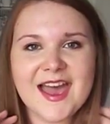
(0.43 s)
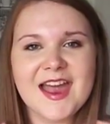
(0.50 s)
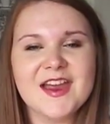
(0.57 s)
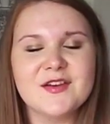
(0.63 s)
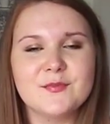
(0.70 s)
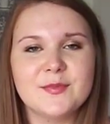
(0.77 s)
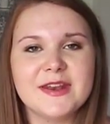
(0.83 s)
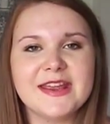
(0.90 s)

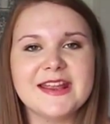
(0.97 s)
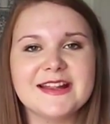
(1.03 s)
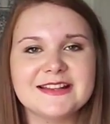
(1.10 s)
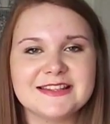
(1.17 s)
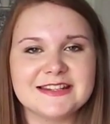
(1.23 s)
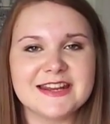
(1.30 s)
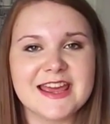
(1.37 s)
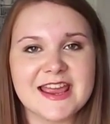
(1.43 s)
Hi everybody,
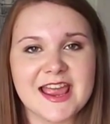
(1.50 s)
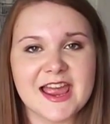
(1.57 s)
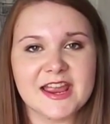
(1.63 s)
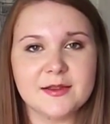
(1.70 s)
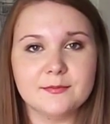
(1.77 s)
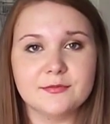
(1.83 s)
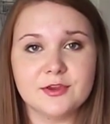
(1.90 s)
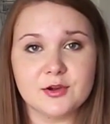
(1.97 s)
and today I
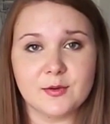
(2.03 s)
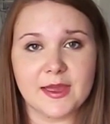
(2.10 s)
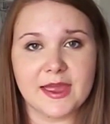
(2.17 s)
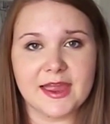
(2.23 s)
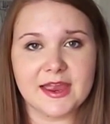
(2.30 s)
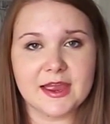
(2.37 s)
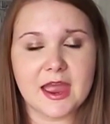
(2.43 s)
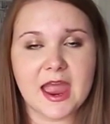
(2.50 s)
am
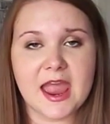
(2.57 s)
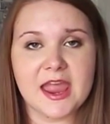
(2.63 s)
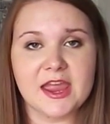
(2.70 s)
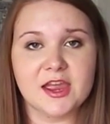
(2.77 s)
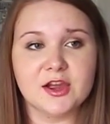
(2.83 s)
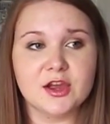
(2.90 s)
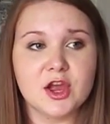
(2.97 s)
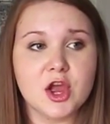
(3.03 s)
doing
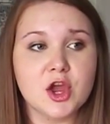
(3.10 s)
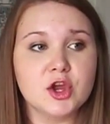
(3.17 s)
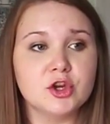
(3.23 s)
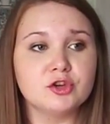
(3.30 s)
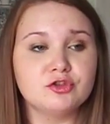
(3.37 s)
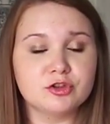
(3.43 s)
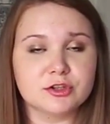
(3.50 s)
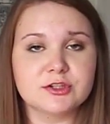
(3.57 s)
a
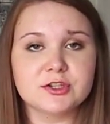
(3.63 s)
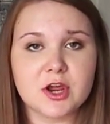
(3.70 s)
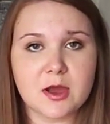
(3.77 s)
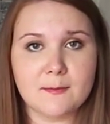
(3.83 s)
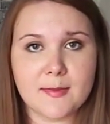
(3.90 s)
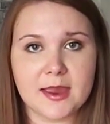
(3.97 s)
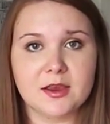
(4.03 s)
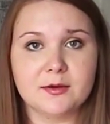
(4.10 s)

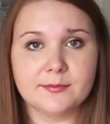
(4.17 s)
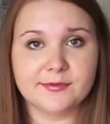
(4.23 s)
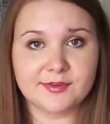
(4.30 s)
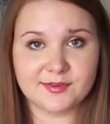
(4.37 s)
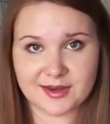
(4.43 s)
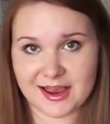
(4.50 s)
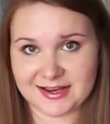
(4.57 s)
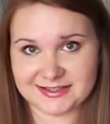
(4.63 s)
drugstore makeup
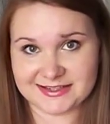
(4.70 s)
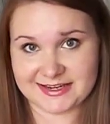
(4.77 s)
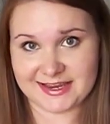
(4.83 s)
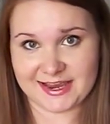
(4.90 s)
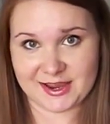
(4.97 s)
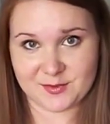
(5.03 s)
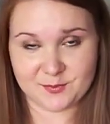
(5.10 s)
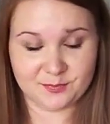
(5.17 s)
starter
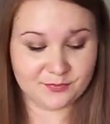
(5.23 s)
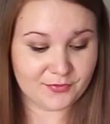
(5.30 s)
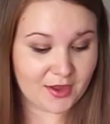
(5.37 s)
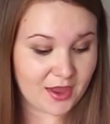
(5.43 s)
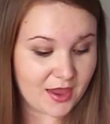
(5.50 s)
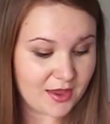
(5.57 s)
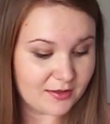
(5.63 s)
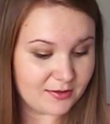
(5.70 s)
kit.
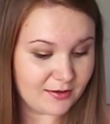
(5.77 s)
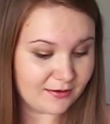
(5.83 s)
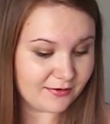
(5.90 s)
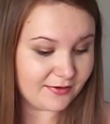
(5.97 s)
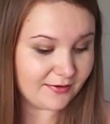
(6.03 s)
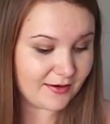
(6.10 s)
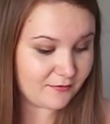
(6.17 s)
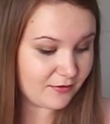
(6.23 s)
Now
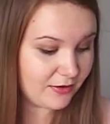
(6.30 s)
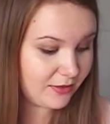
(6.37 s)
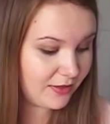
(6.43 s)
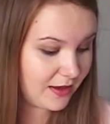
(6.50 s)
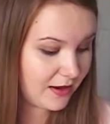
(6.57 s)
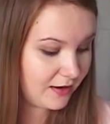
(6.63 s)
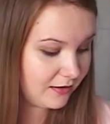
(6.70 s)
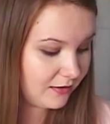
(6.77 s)
this is
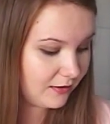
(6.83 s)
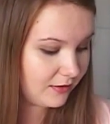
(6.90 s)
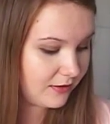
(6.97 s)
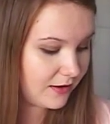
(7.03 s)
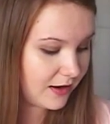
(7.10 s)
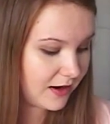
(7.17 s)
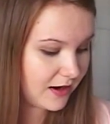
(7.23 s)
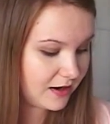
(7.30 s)
everything
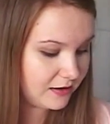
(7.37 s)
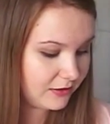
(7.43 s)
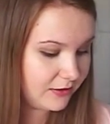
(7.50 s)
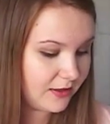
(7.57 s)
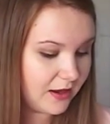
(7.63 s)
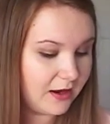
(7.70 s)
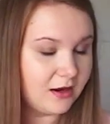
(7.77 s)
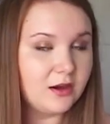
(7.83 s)
that I
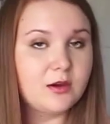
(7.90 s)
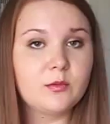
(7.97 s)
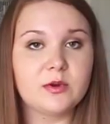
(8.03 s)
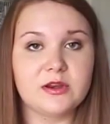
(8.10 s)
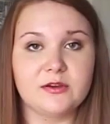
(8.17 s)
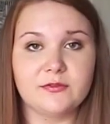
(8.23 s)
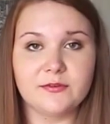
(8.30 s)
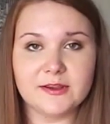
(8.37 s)
think
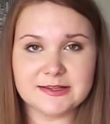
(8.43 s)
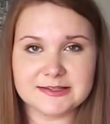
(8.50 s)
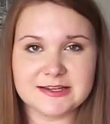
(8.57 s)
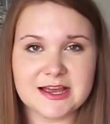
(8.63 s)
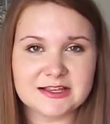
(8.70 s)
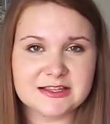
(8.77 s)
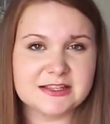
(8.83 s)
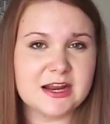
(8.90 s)
when you first
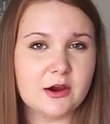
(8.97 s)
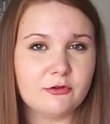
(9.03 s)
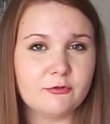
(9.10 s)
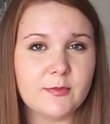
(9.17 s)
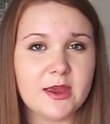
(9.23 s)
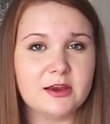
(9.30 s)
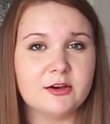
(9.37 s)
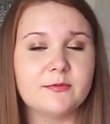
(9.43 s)
started out
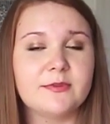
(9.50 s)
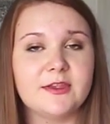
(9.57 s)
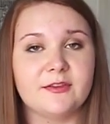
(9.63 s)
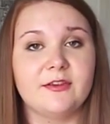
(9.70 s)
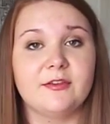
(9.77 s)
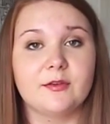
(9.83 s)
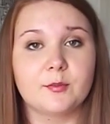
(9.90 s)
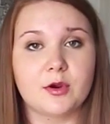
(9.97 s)
with makeup,
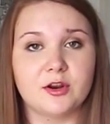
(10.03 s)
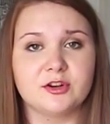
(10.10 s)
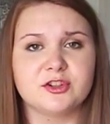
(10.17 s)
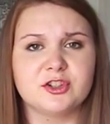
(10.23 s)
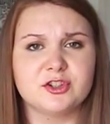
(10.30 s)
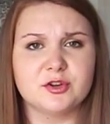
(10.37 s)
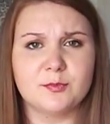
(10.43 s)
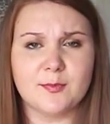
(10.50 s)
this is the
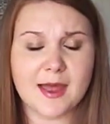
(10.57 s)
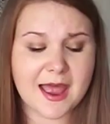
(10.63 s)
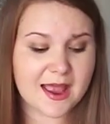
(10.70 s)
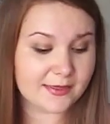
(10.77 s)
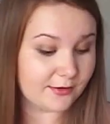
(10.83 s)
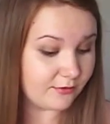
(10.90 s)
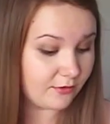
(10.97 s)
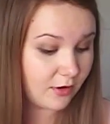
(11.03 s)
products you should
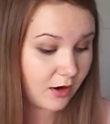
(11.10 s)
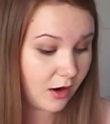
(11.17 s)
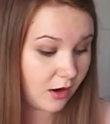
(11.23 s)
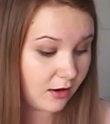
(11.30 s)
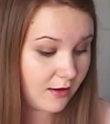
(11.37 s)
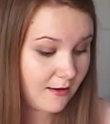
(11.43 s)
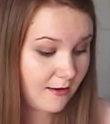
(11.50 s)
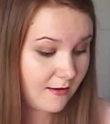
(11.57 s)
buy. They're
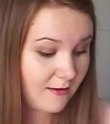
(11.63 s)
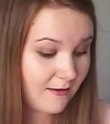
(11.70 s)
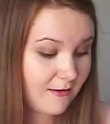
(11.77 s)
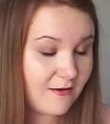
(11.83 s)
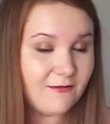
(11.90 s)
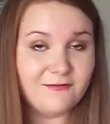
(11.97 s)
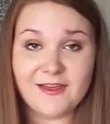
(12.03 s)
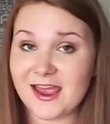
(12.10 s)
all
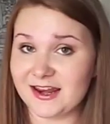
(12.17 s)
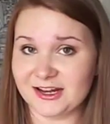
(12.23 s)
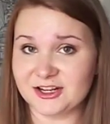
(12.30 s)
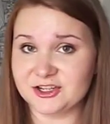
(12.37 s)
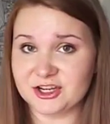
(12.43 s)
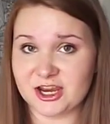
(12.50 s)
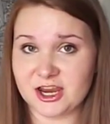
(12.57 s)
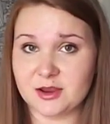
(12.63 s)

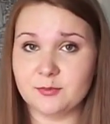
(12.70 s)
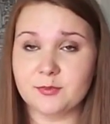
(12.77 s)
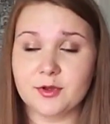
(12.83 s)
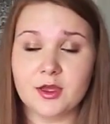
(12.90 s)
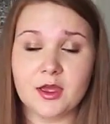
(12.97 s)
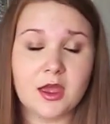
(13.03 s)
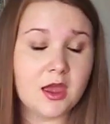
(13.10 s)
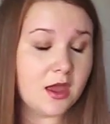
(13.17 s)
fairly cheap,